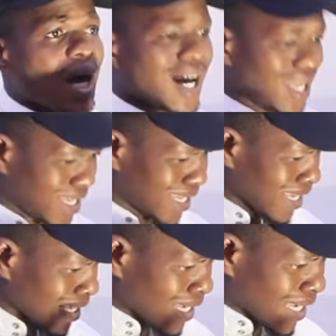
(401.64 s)
Oh.
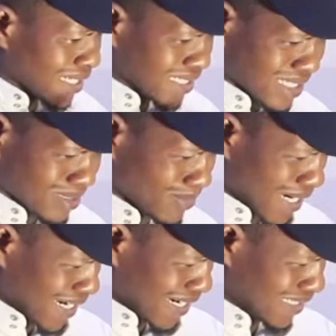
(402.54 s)
This is
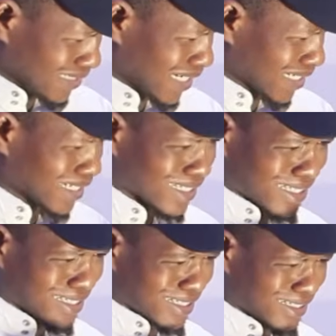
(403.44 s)
my hand. I
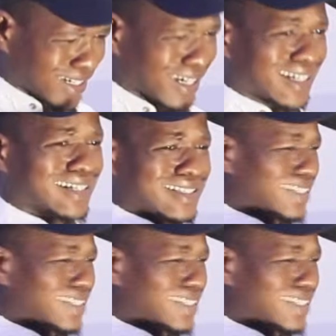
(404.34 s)
can see. I can